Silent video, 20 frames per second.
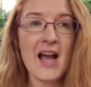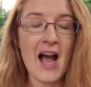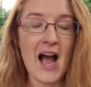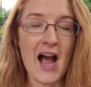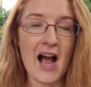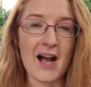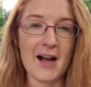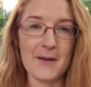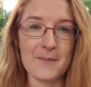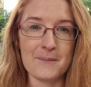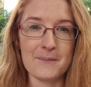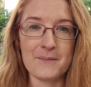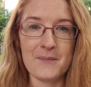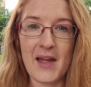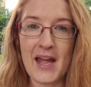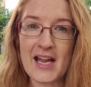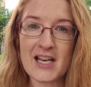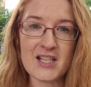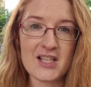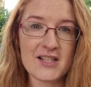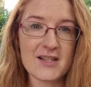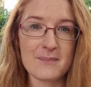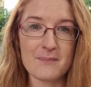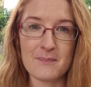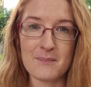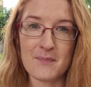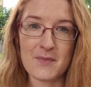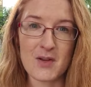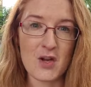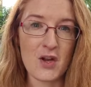And just,
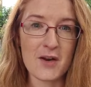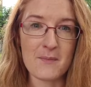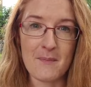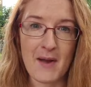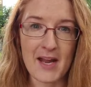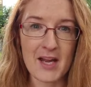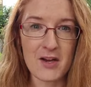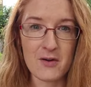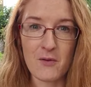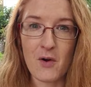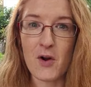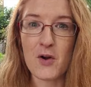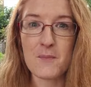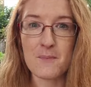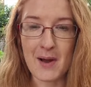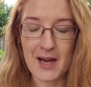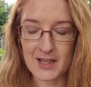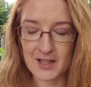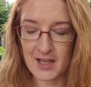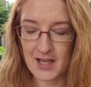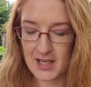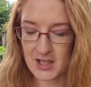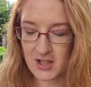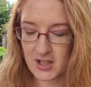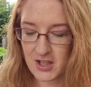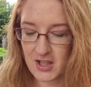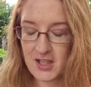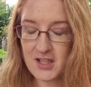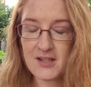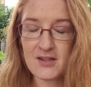you can make your own mud
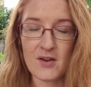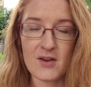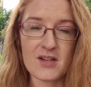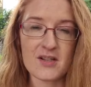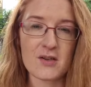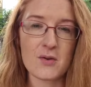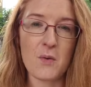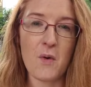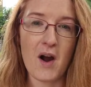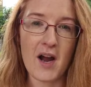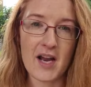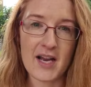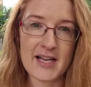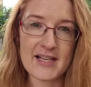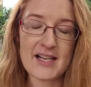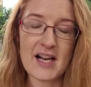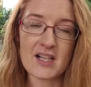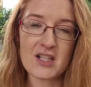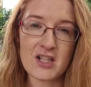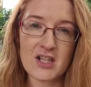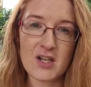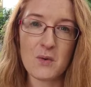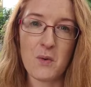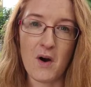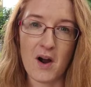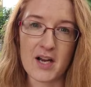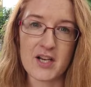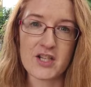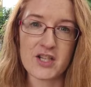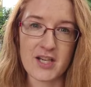kitchen. So it's actually
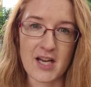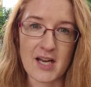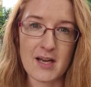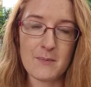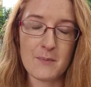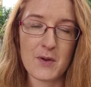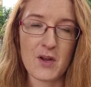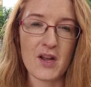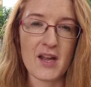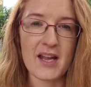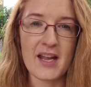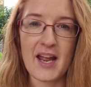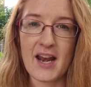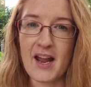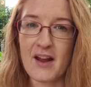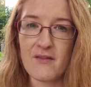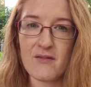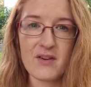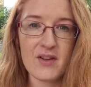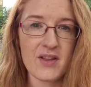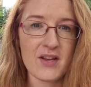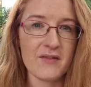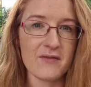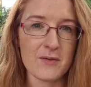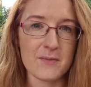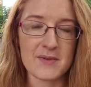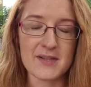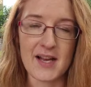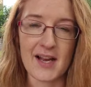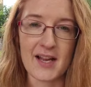quite cheap. You can get everything
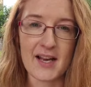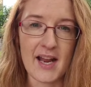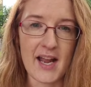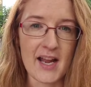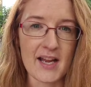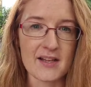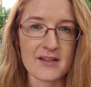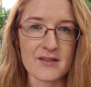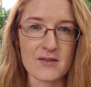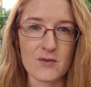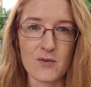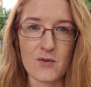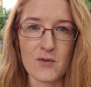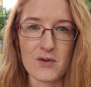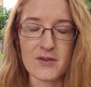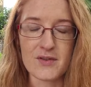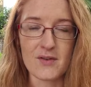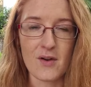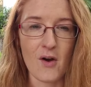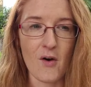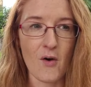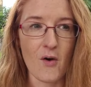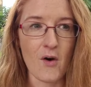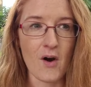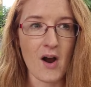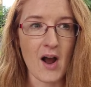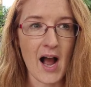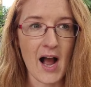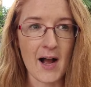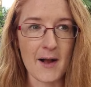from secondhand stores
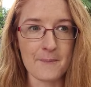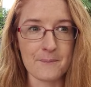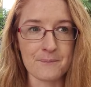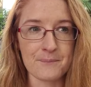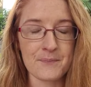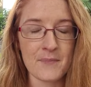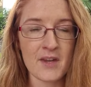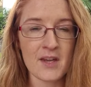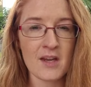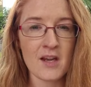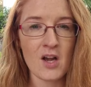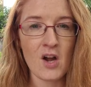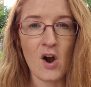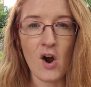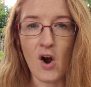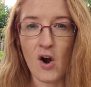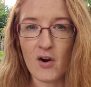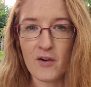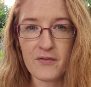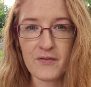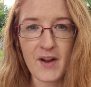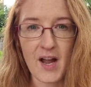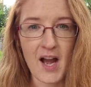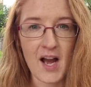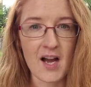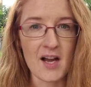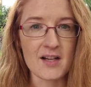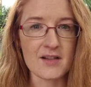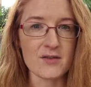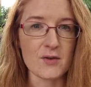or
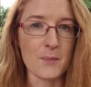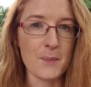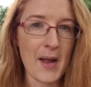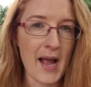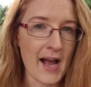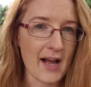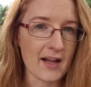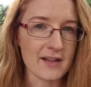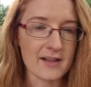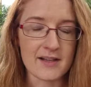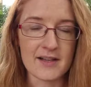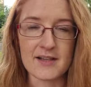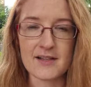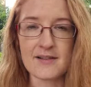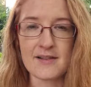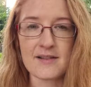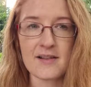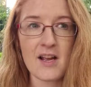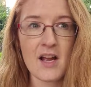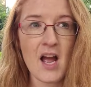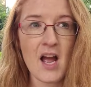offcuts or pallets,